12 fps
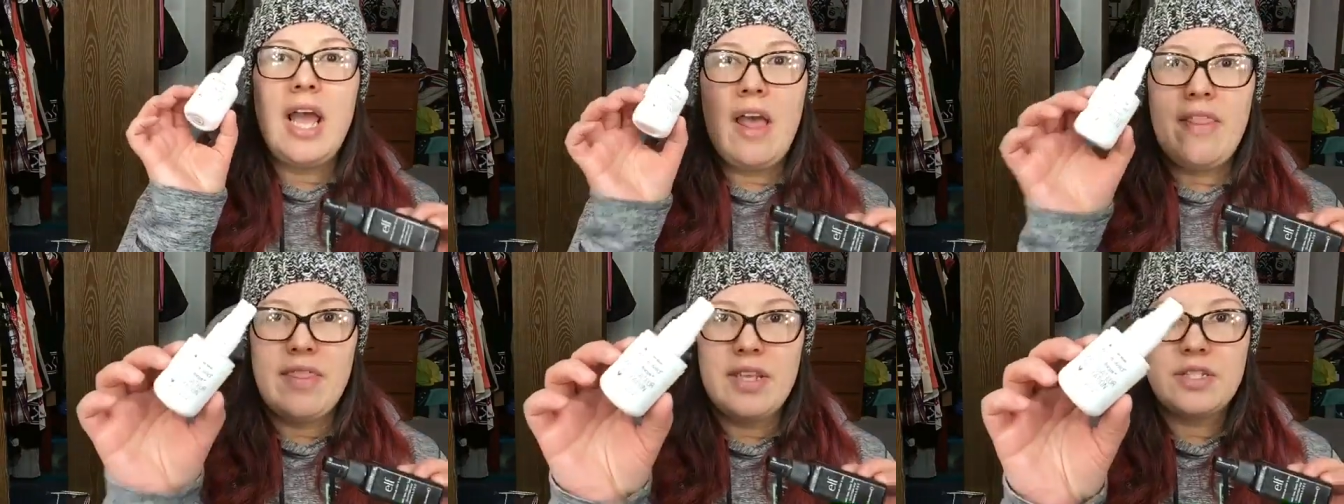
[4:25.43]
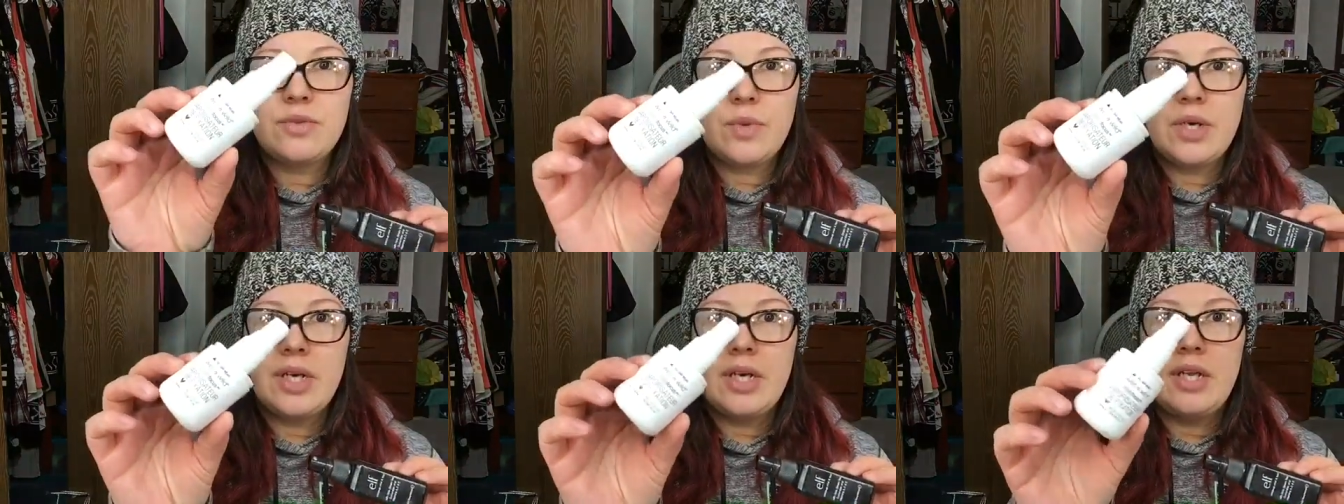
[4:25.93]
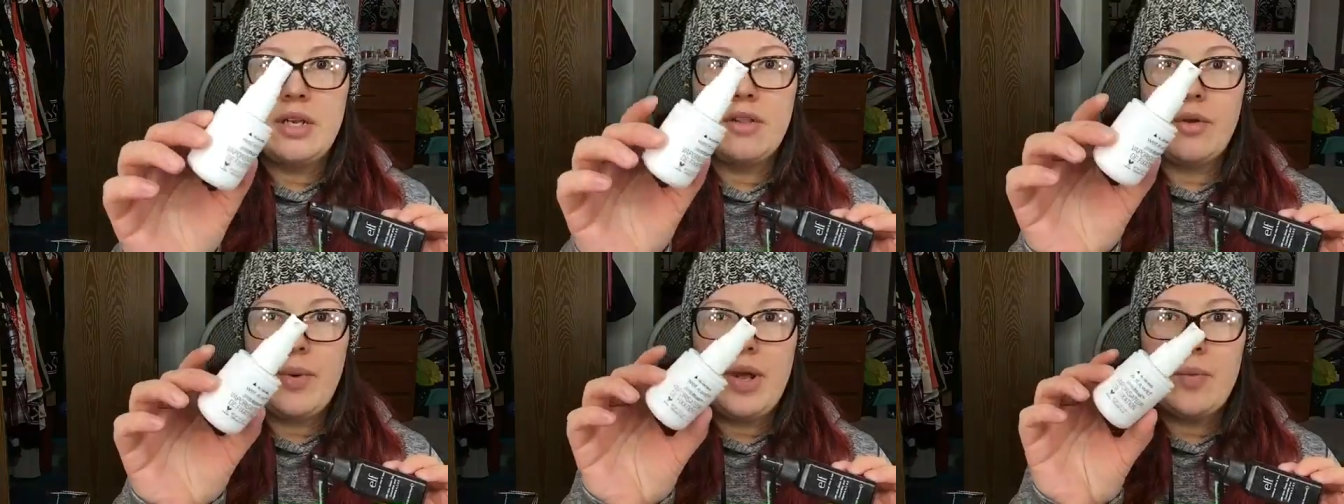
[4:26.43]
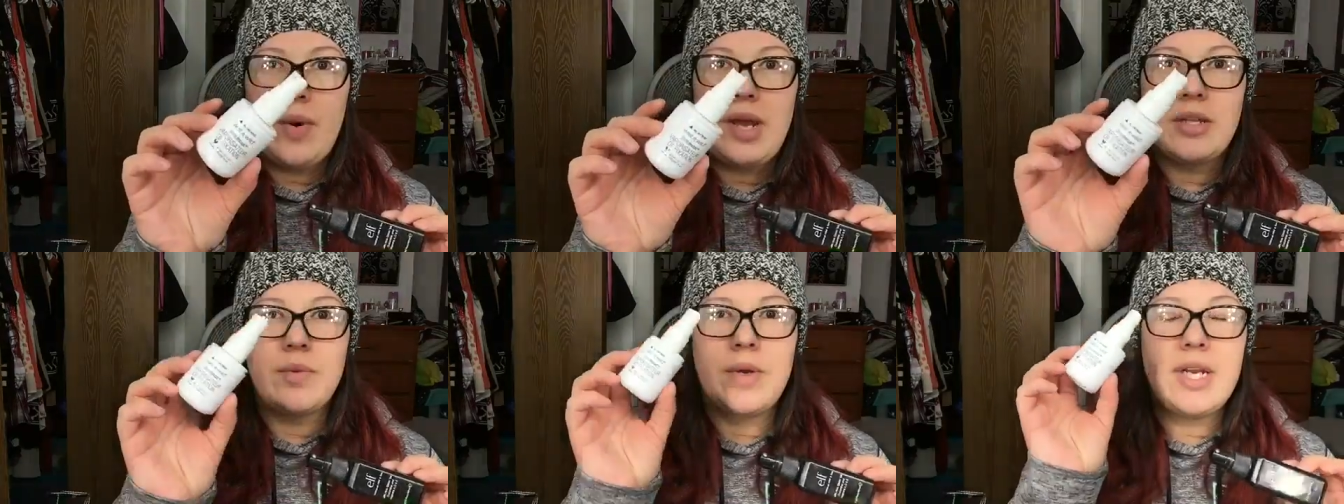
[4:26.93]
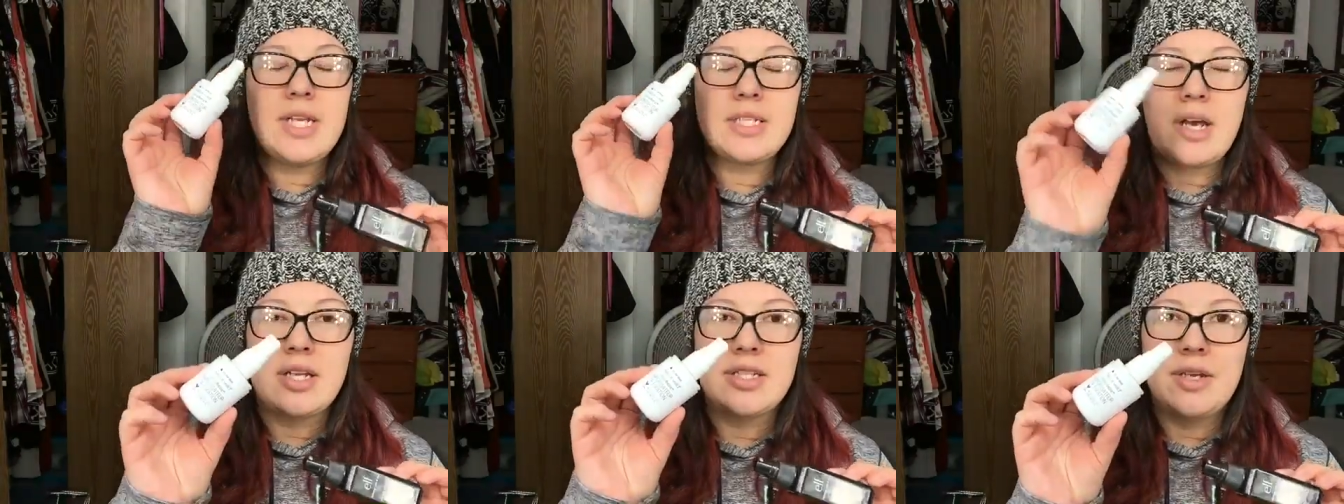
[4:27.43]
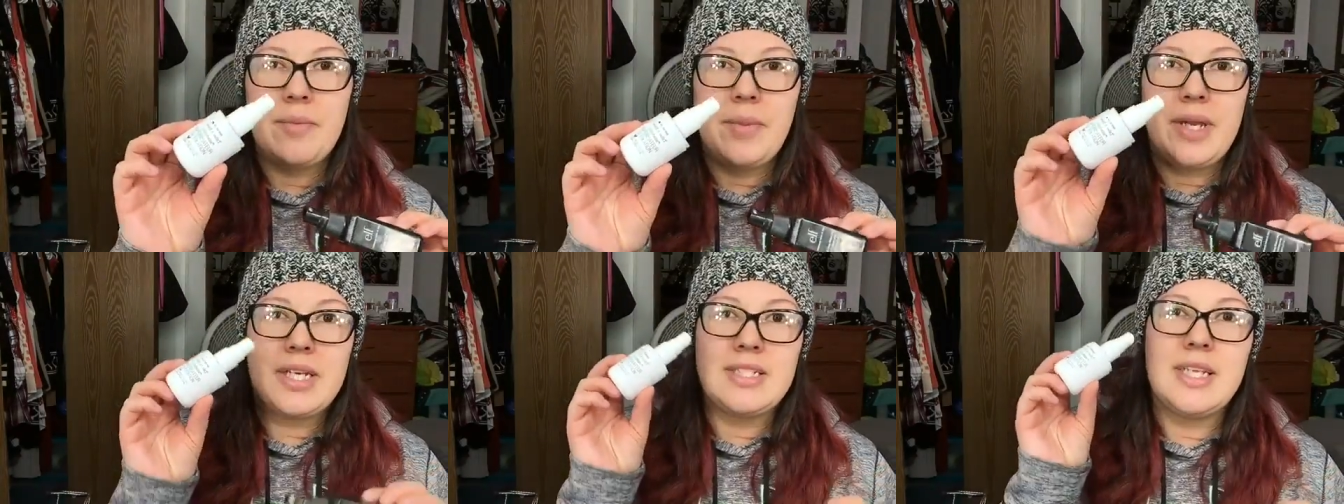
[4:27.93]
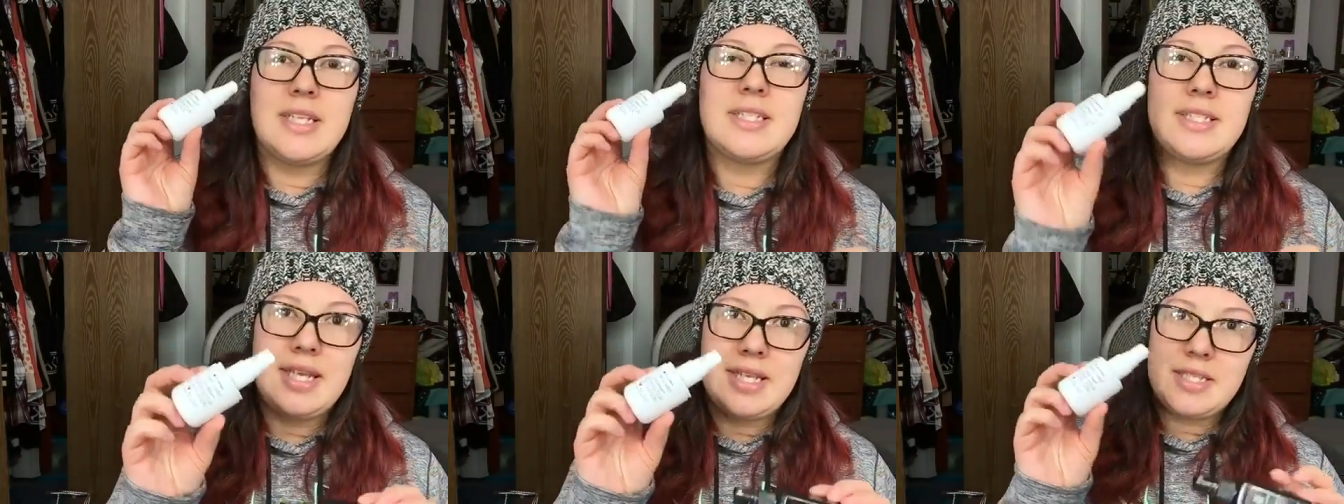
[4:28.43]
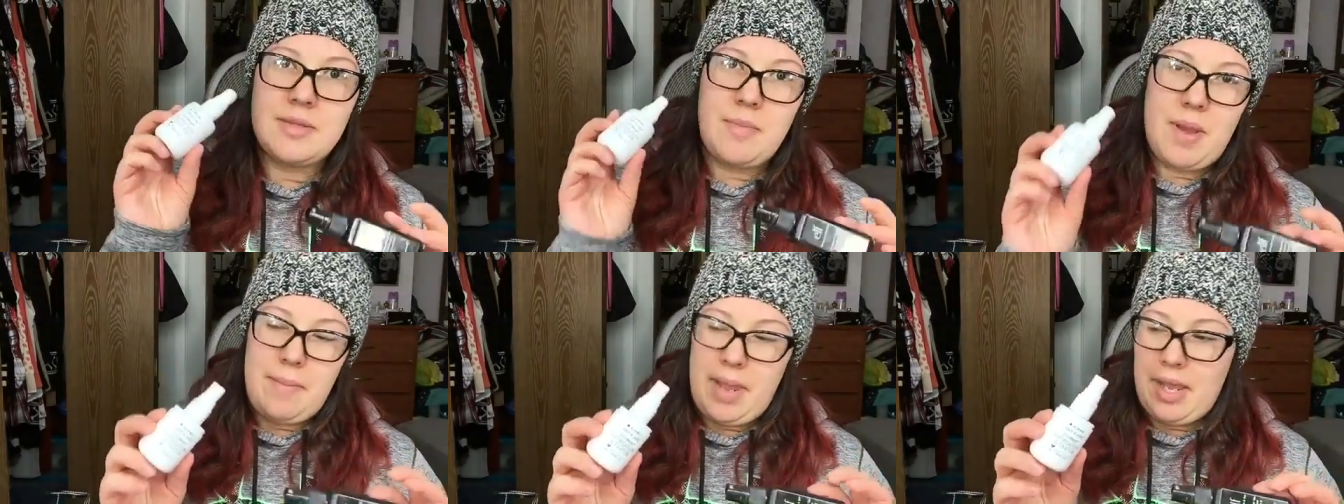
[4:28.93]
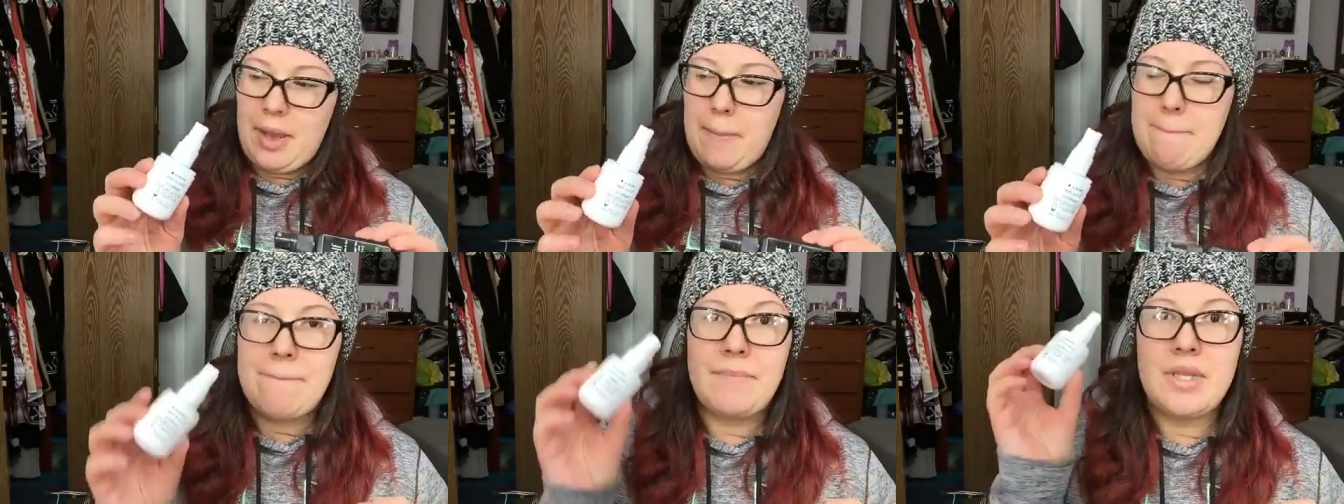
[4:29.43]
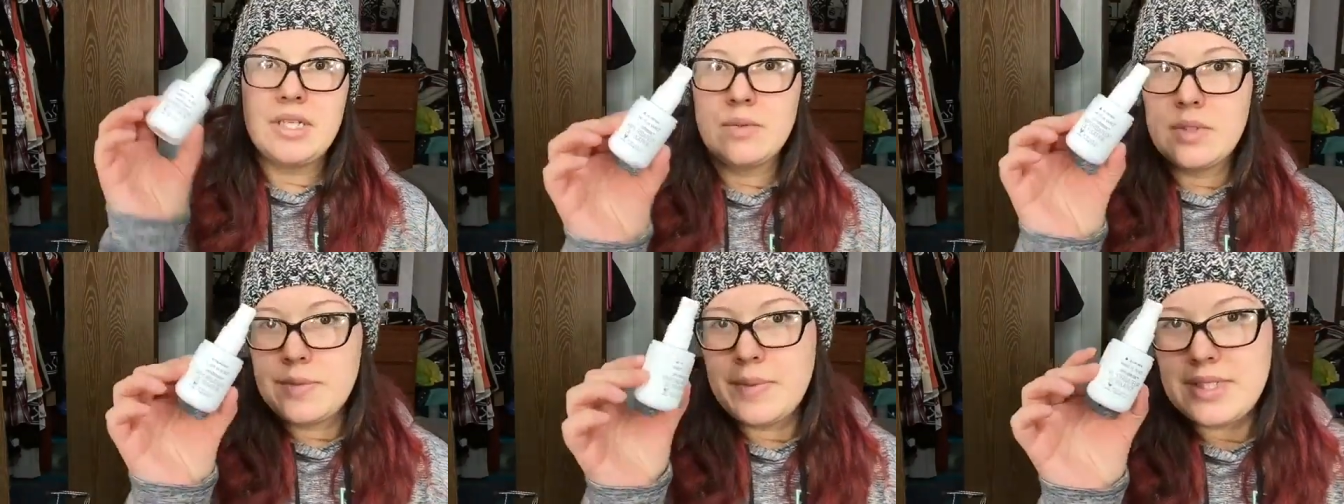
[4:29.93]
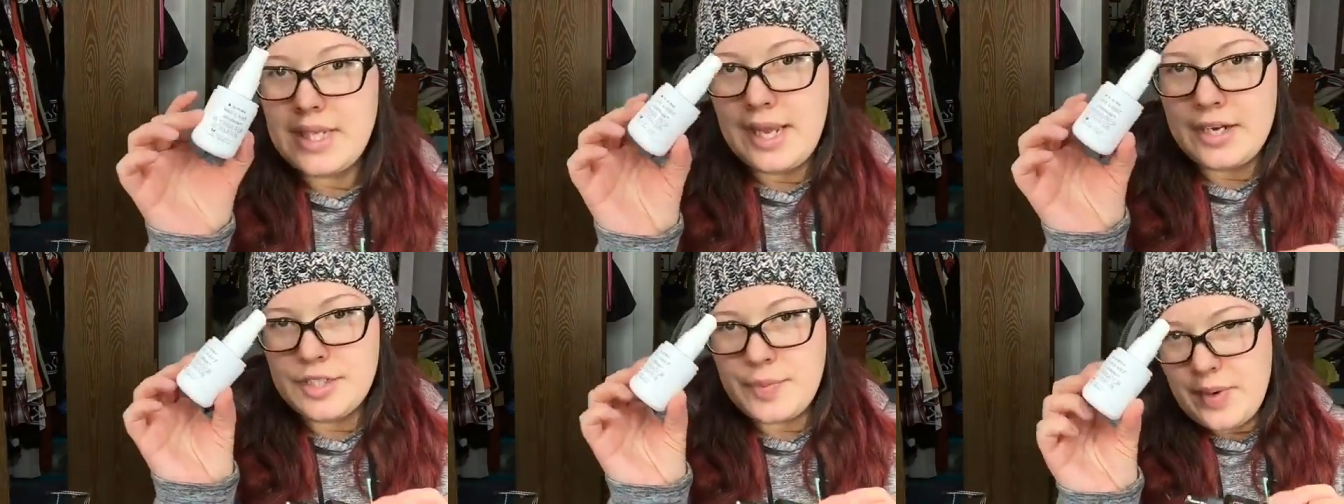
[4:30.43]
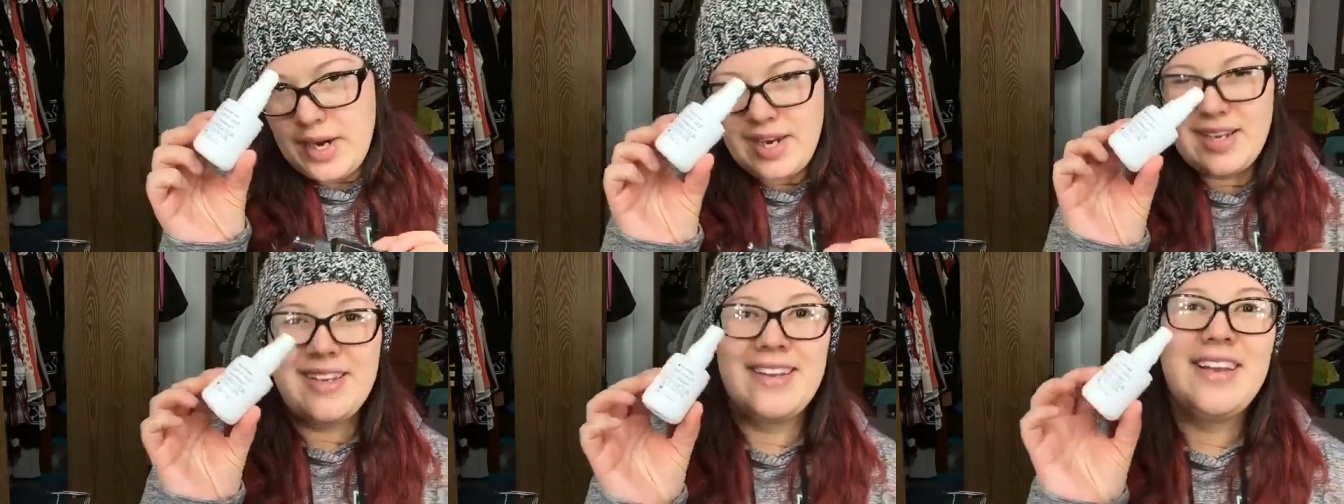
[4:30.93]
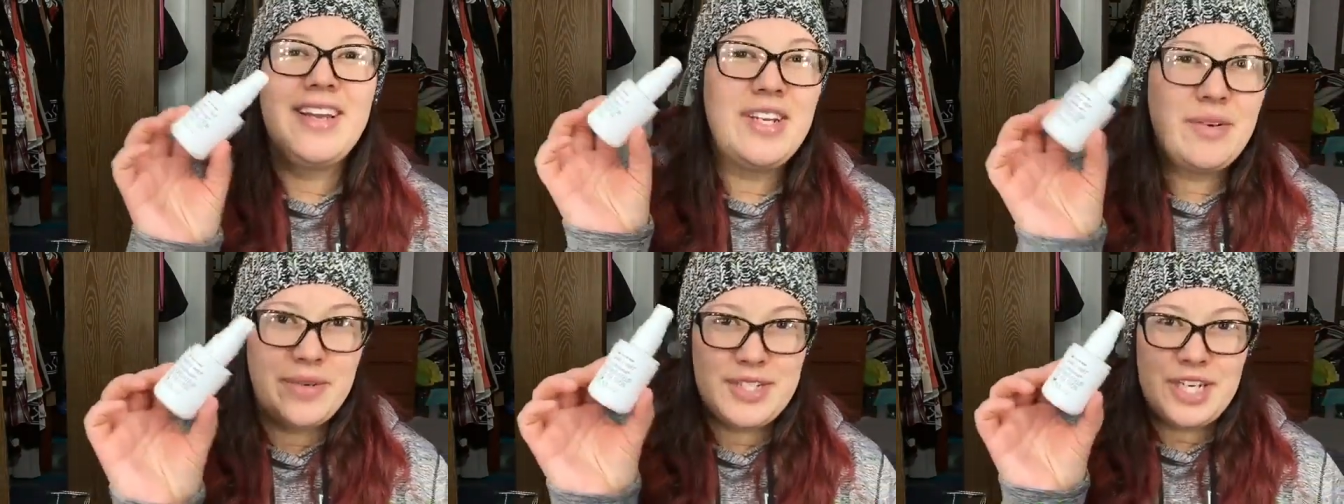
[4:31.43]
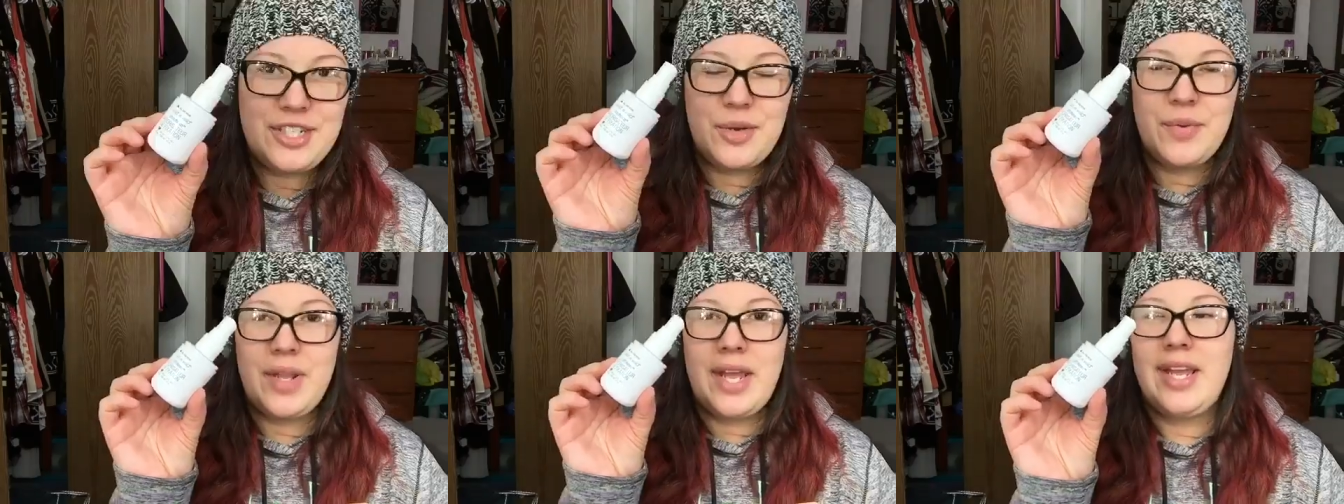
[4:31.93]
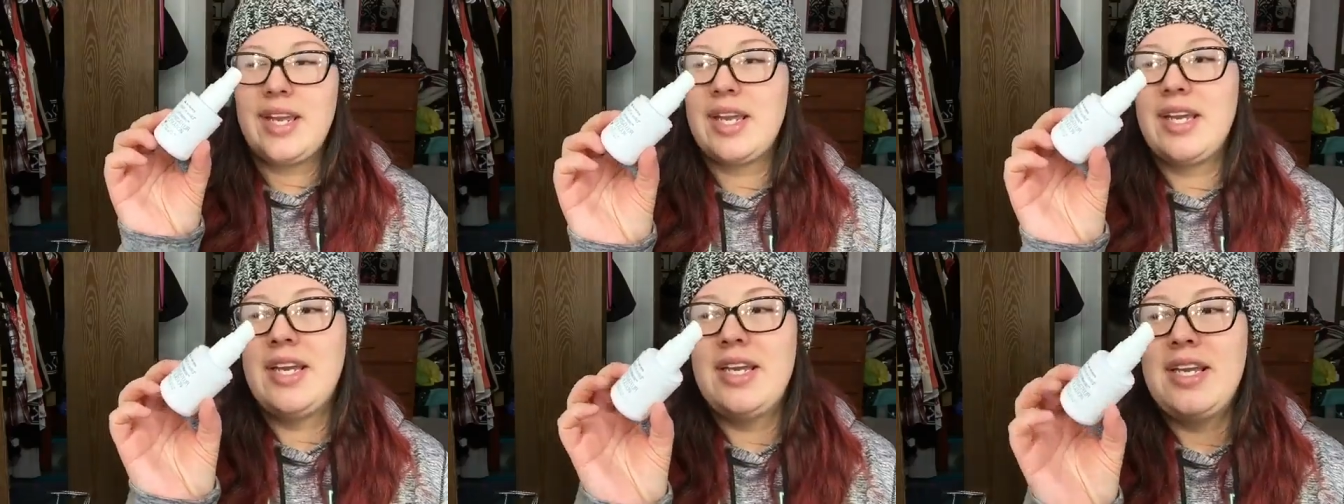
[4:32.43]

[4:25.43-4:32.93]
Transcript: And this one, the Wet n Wild one, is awesome because it sets my makeup. This one smells like hairspray, which I don't like.